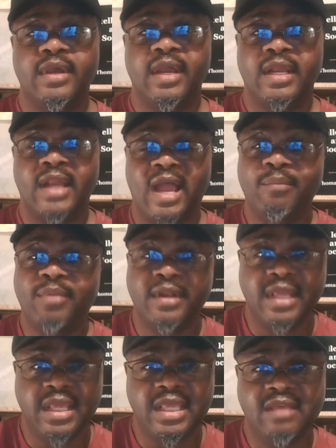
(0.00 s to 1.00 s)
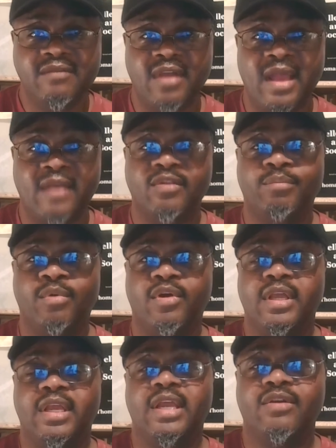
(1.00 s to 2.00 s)
And I believe as a
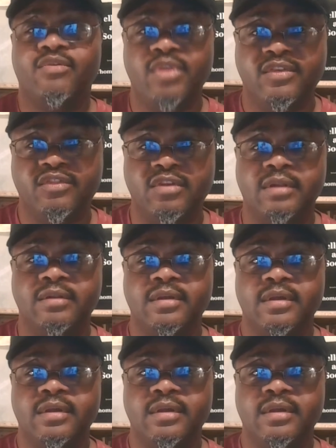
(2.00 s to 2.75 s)
born again Christian,